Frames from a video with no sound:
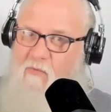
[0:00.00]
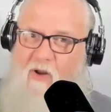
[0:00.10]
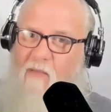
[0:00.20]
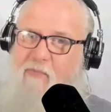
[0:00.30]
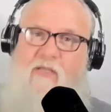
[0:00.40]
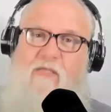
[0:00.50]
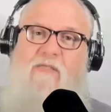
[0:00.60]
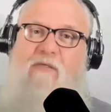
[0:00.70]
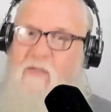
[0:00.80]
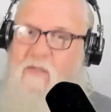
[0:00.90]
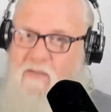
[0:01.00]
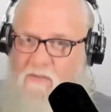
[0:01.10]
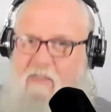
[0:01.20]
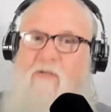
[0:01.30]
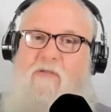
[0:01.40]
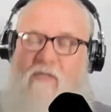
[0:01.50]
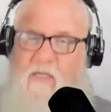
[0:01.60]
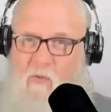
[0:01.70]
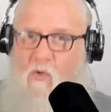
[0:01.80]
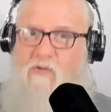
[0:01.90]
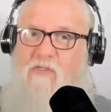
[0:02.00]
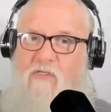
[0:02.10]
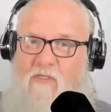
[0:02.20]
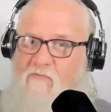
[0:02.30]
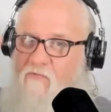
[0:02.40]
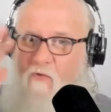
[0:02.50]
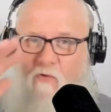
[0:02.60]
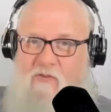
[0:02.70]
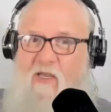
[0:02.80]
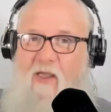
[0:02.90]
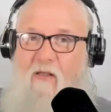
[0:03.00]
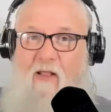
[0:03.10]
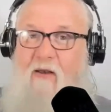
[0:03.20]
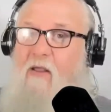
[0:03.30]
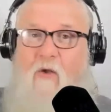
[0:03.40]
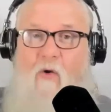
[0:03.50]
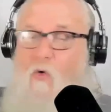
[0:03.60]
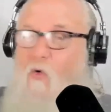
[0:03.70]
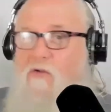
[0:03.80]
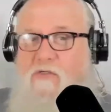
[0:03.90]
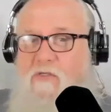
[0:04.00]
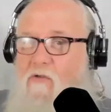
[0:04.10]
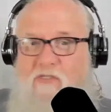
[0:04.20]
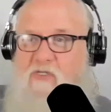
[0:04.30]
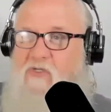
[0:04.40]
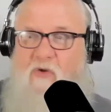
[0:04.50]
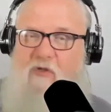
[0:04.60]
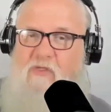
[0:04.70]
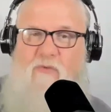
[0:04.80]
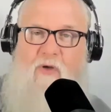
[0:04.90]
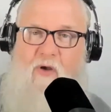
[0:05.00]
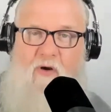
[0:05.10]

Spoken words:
riot police, shields, and horses in full scale. And all the Chelsea students were